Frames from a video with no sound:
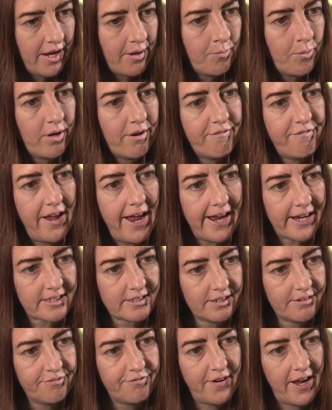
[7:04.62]
they would have
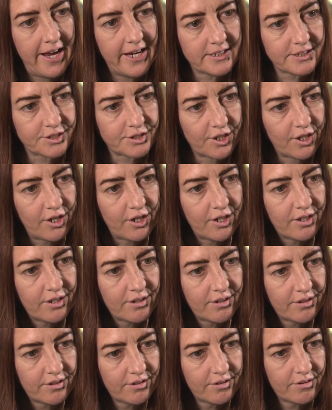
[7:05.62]
acted faster,
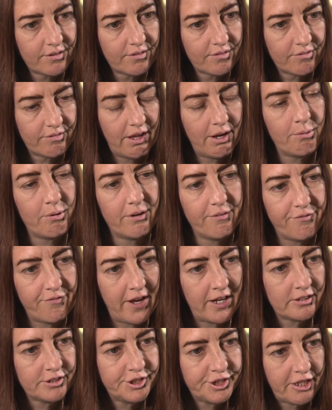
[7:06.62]
they would have
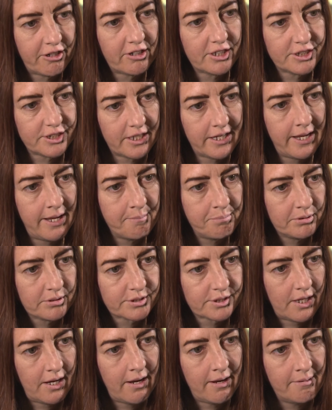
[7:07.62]
found Cherish in ample
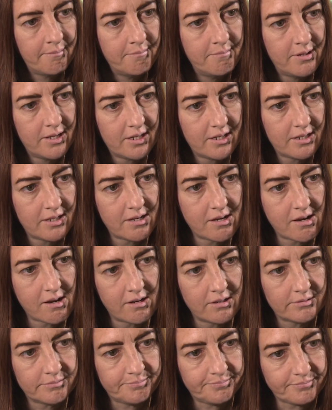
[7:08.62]
time.
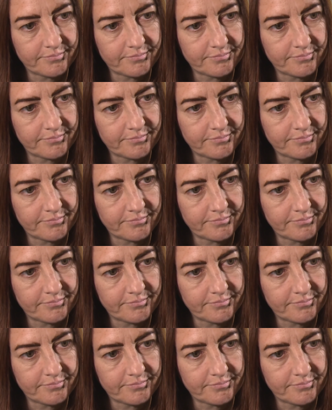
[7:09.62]
Cherish's